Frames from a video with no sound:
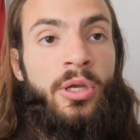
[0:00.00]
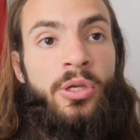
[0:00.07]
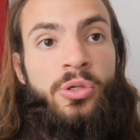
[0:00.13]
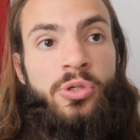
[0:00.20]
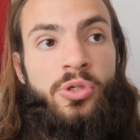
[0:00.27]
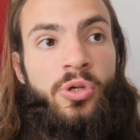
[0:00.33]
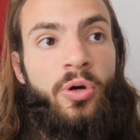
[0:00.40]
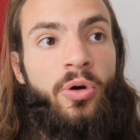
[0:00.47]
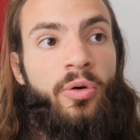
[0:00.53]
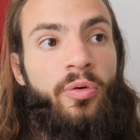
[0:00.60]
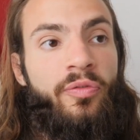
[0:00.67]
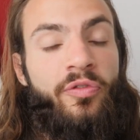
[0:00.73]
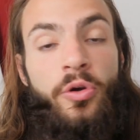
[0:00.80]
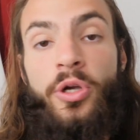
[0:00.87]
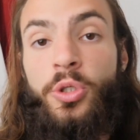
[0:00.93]
So
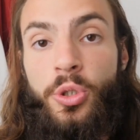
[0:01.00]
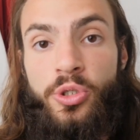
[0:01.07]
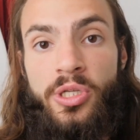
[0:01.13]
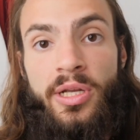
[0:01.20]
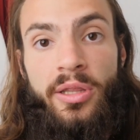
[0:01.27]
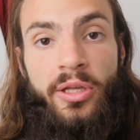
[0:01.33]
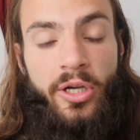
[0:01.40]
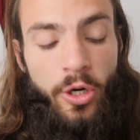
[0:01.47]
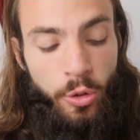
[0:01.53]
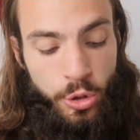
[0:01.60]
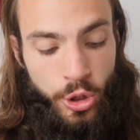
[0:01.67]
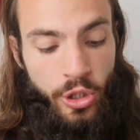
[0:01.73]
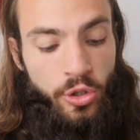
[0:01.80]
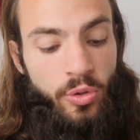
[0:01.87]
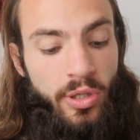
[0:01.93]
if you're interested in the
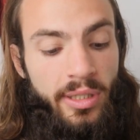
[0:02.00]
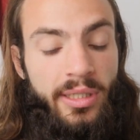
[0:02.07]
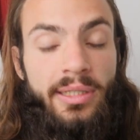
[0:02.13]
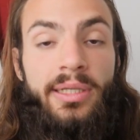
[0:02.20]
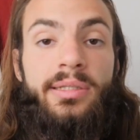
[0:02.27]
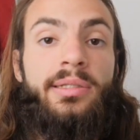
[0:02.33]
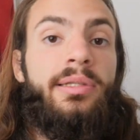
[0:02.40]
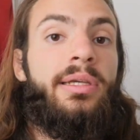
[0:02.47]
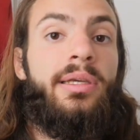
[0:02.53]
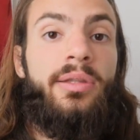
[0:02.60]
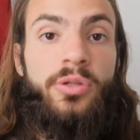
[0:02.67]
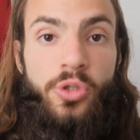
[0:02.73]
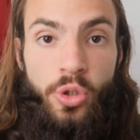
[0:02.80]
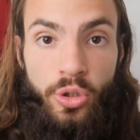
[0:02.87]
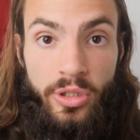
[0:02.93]
coaching, you can click the link in
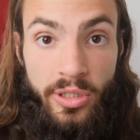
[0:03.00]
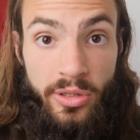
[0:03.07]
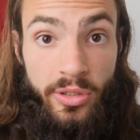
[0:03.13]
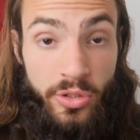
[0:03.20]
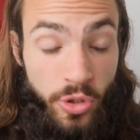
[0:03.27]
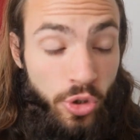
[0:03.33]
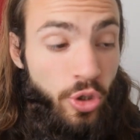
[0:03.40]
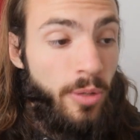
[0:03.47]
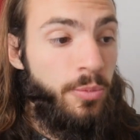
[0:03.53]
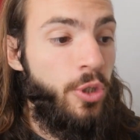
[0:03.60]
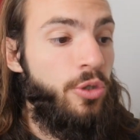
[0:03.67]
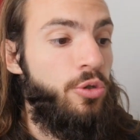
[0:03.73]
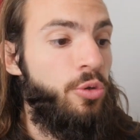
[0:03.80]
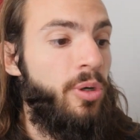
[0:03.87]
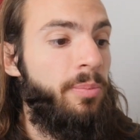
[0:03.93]
the
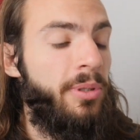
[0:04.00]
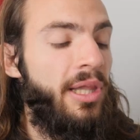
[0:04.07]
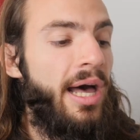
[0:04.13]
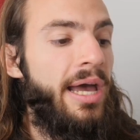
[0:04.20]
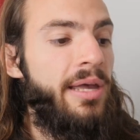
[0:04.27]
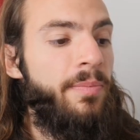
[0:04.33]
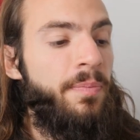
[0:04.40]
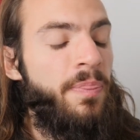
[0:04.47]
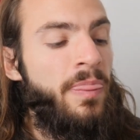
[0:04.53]
description to apply.